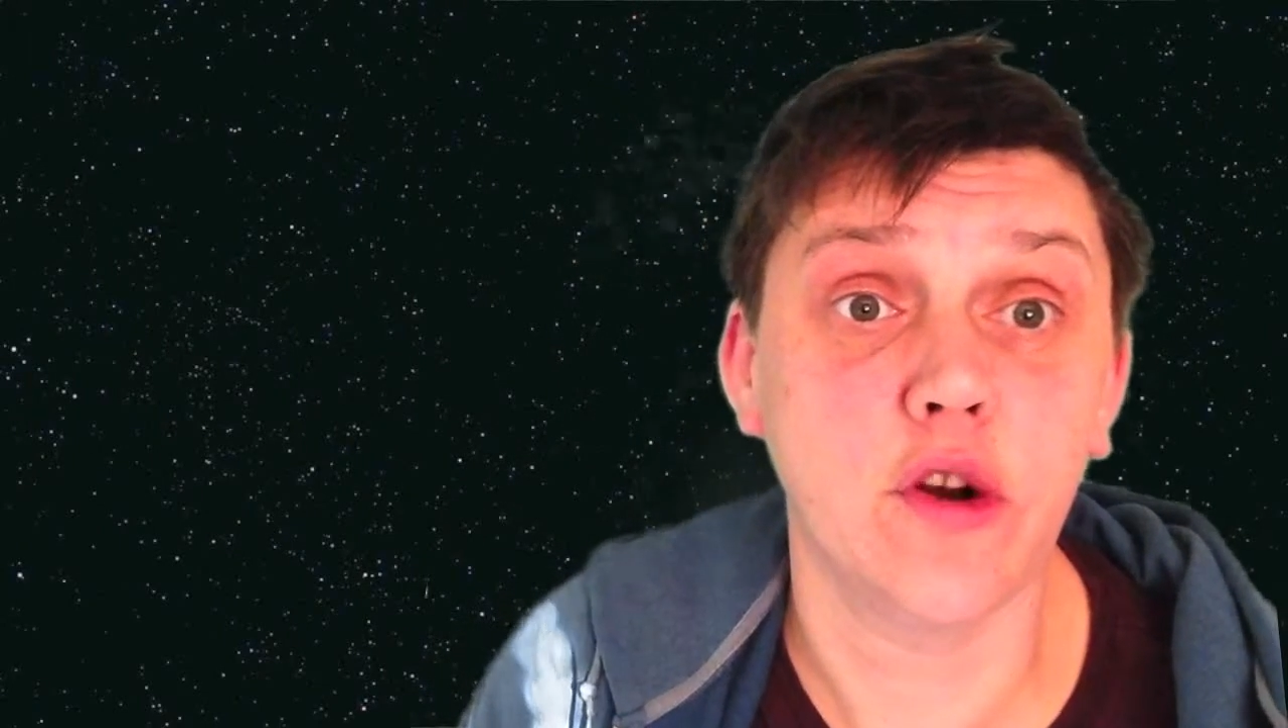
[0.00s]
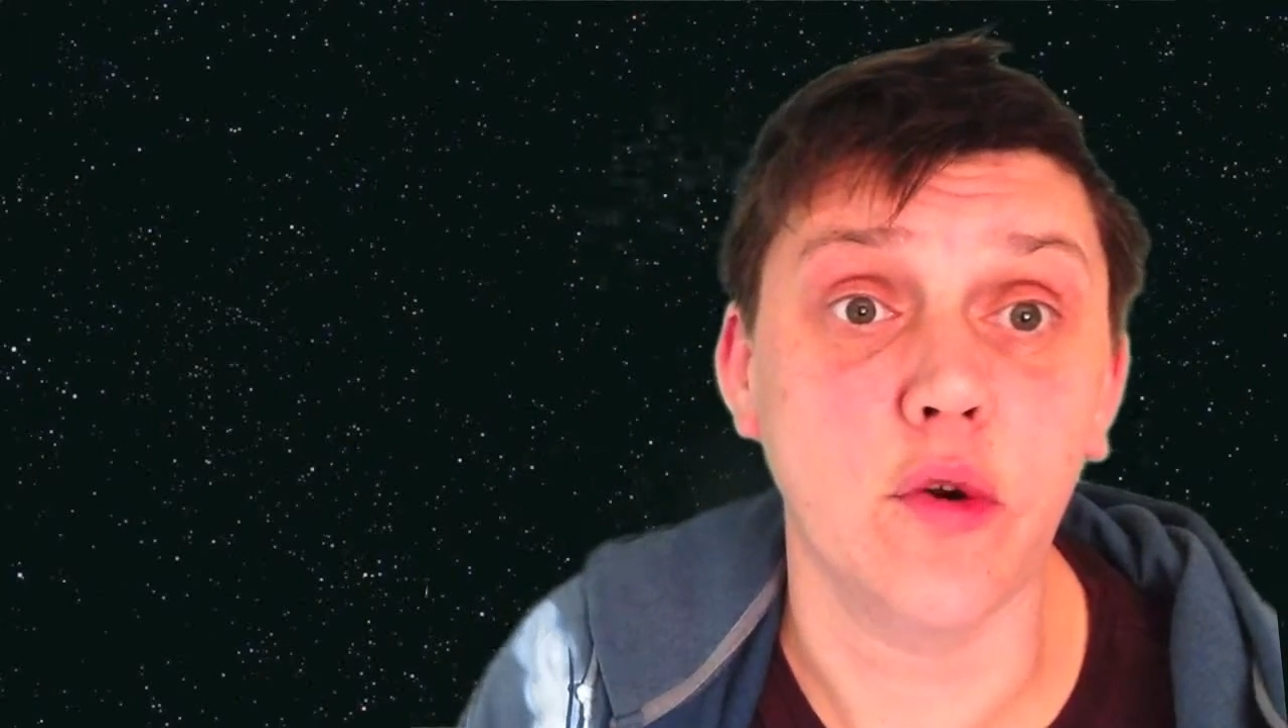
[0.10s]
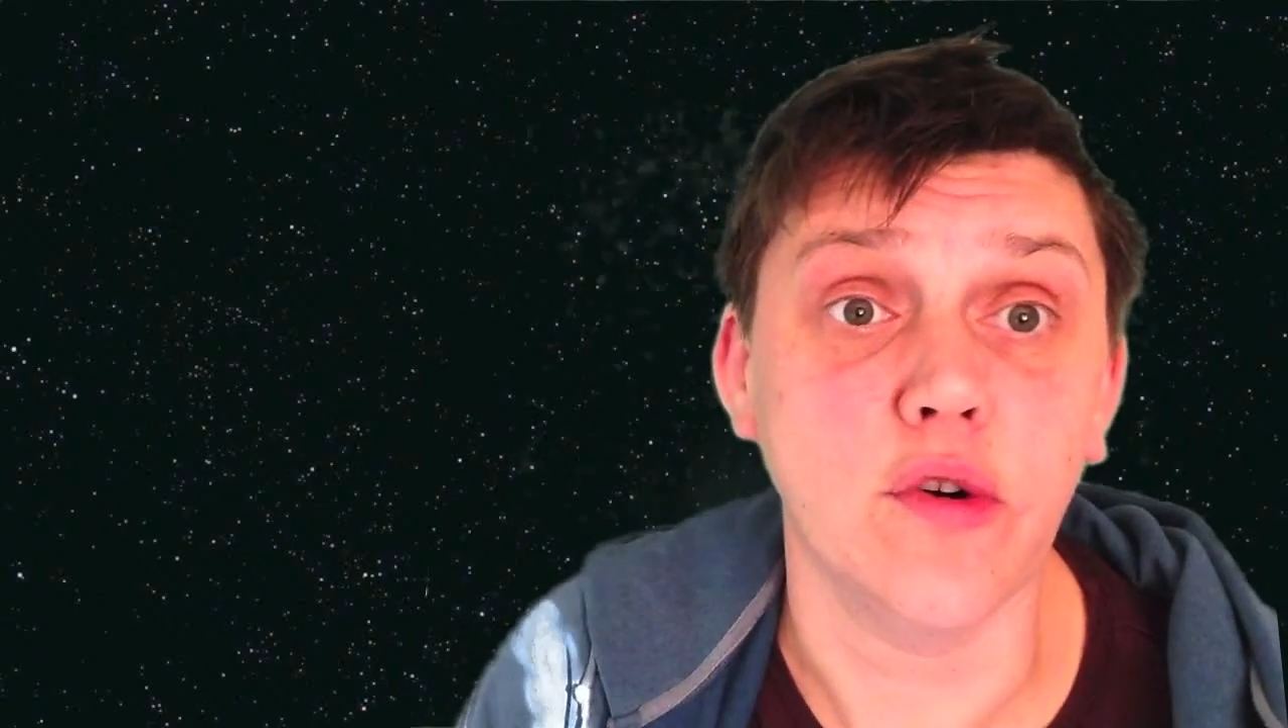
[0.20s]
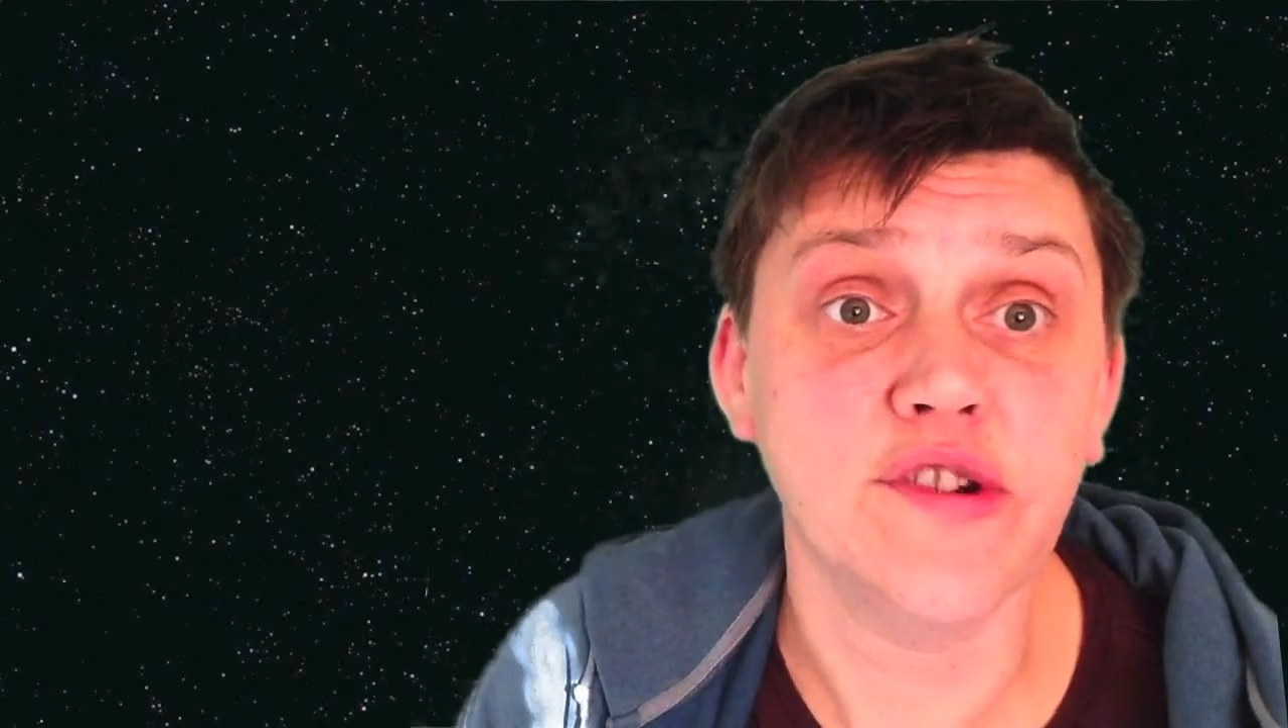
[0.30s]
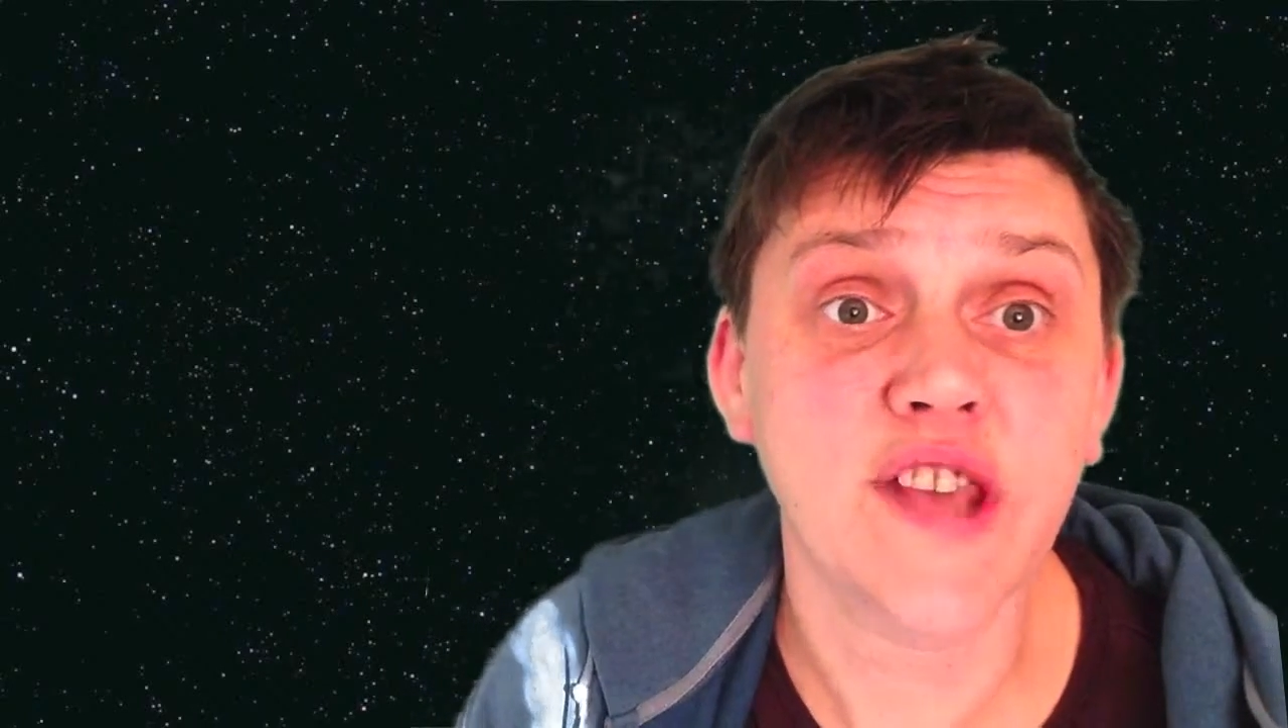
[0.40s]

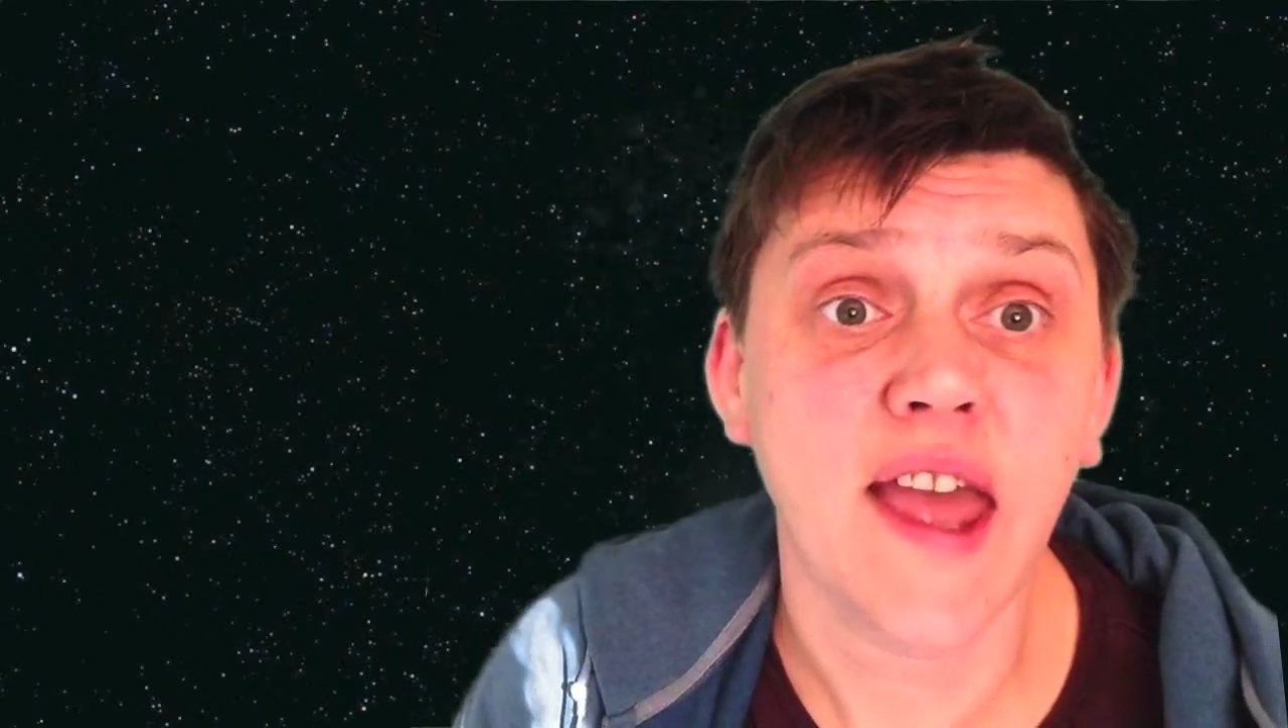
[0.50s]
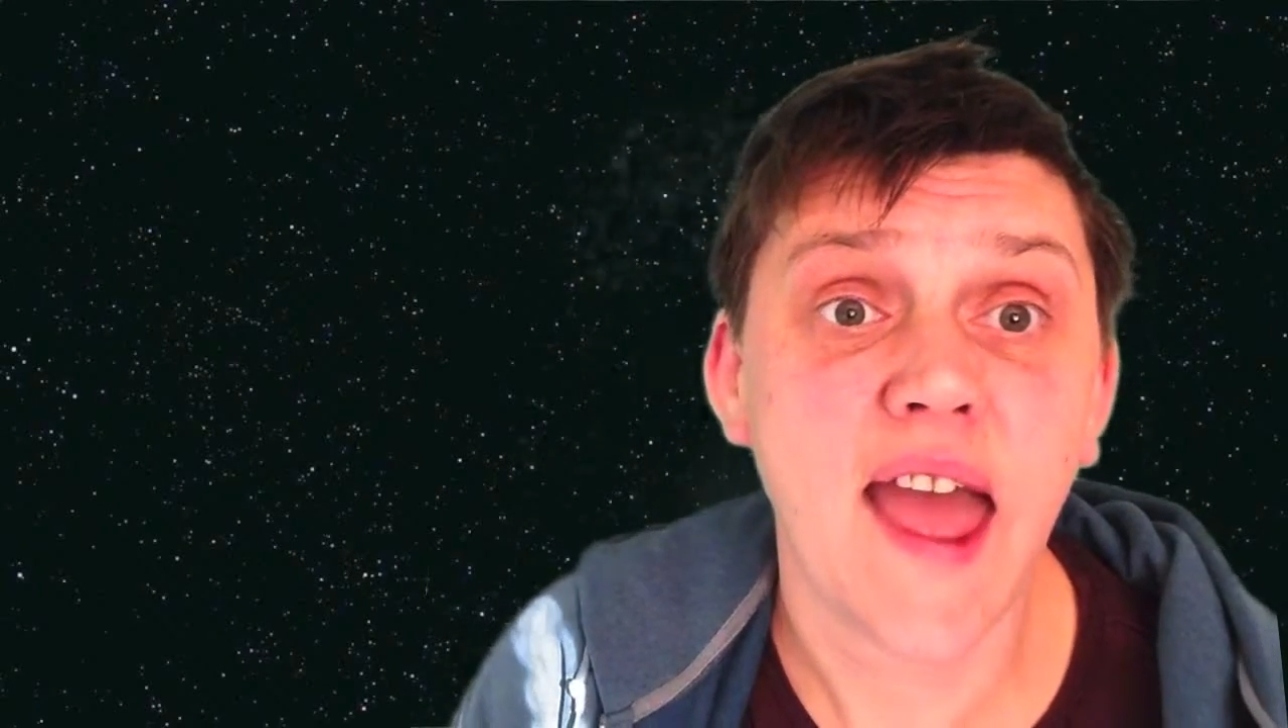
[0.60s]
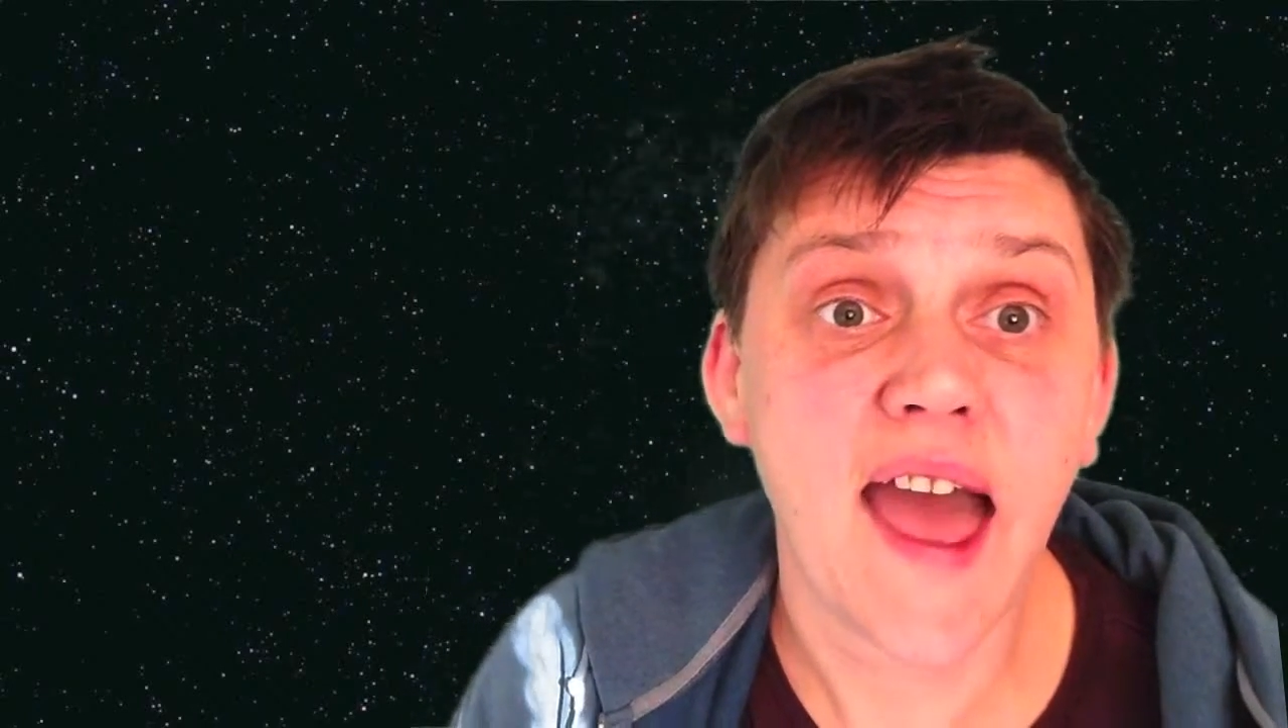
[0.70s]
clause